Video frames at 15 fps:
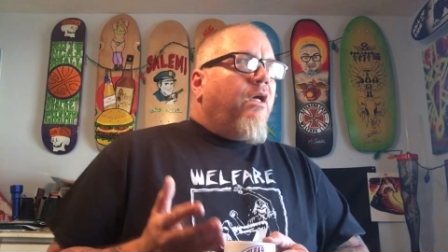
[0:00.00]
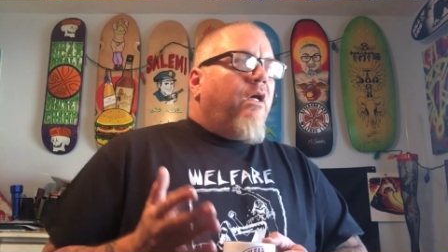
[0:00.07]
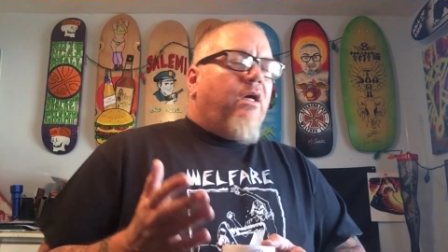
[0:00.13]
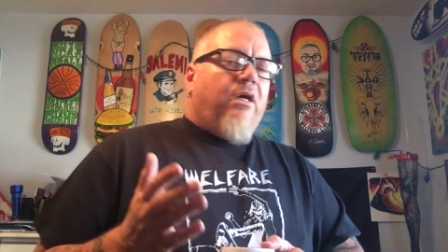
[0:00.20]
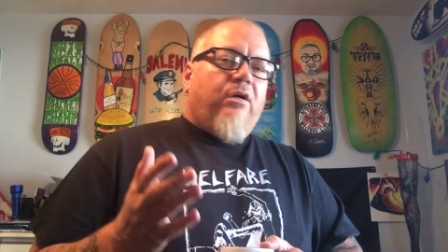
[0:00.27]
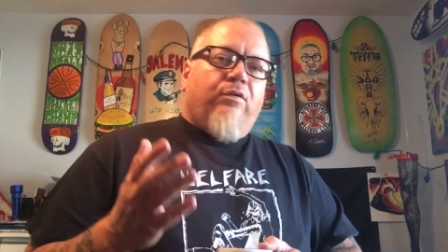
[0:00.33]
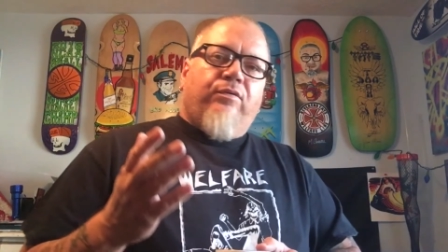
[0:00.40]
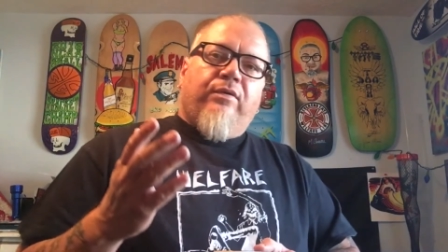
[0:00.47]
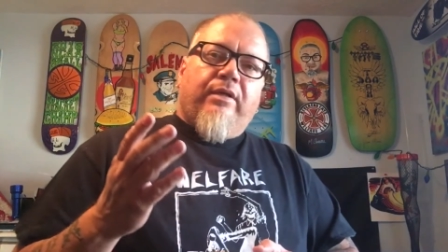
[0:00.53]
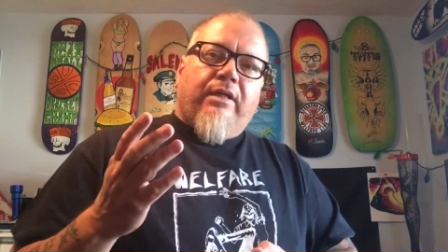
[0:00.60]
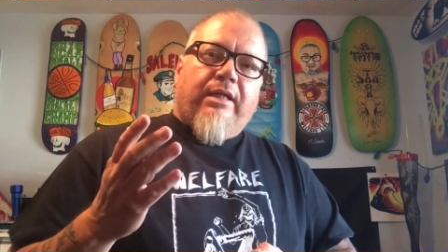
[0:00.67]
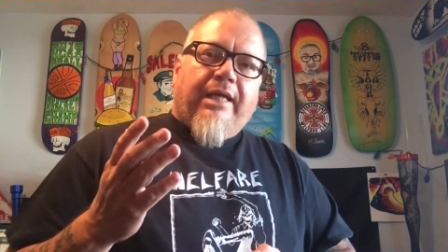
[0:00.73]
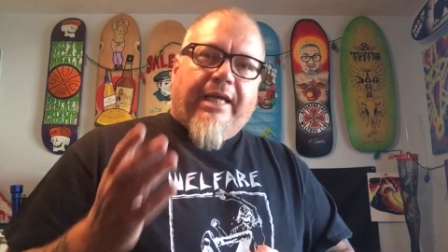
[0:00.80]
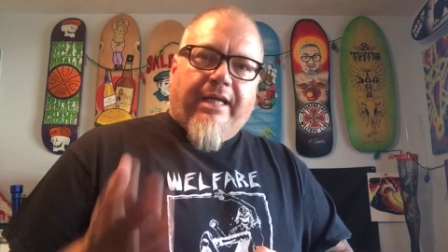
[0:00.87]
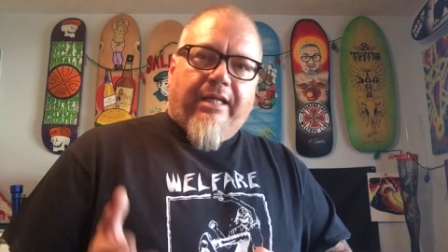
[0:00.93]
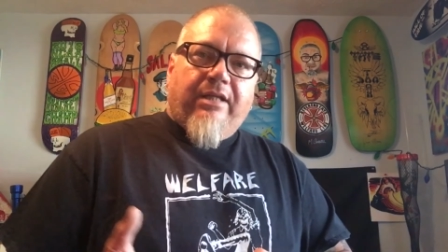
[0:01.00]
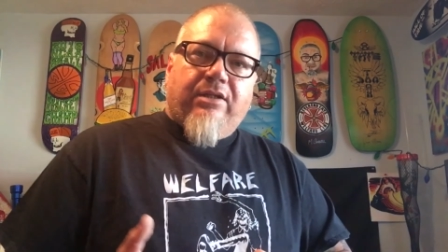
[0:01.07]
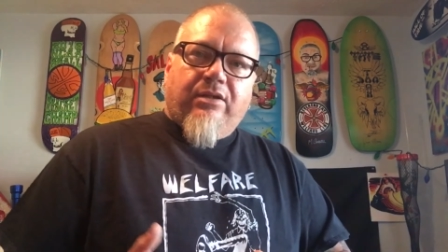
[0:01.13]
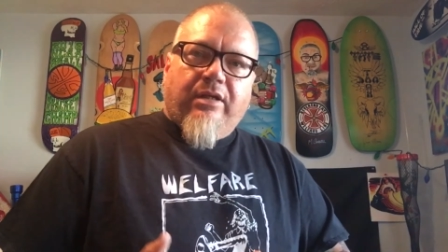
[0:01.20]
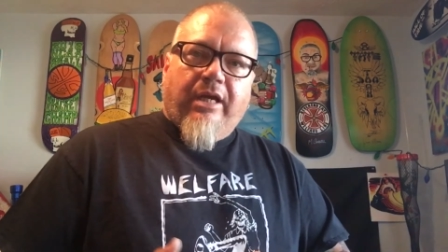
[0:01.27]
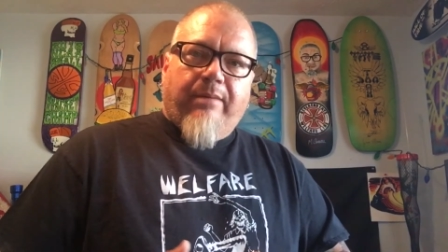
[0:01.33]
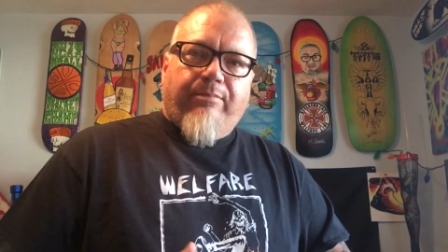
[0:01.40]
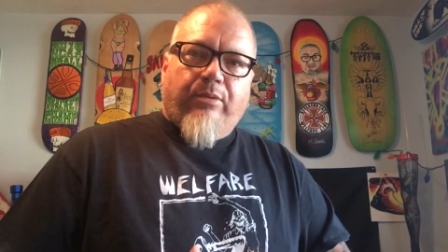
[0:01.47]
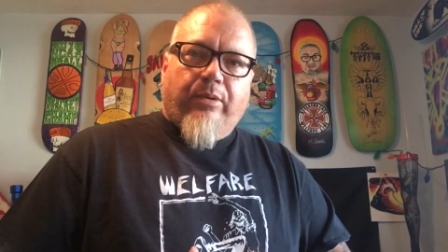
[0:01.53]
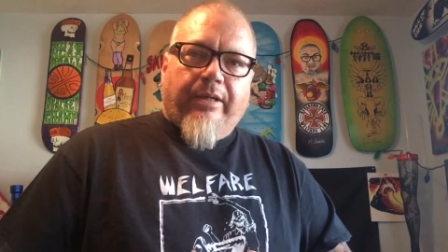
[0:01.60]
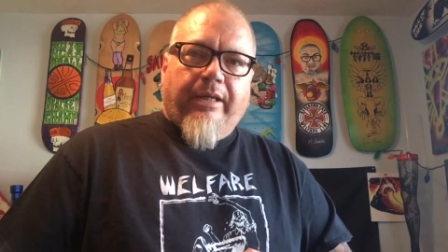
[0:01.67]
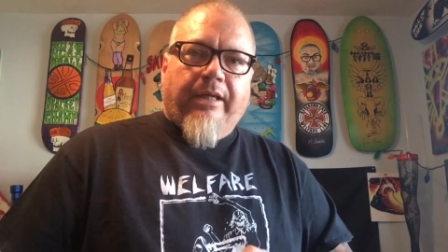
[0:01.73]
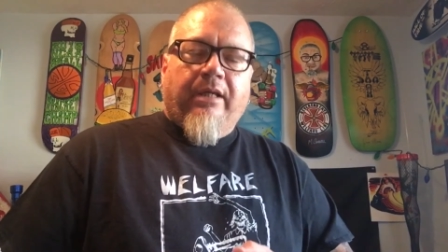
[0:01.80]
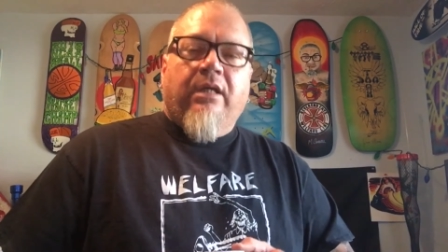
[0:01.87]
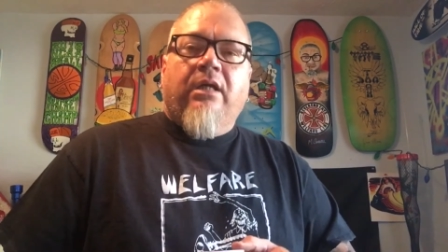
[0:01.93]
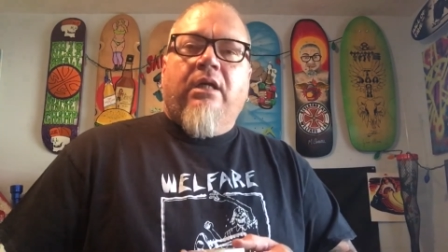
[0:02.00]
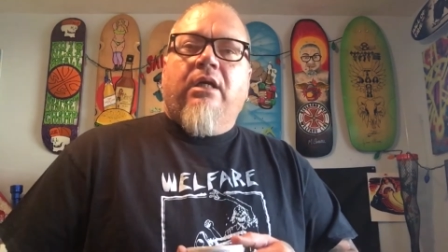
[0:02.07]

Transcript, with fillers: of 80s skateboarding,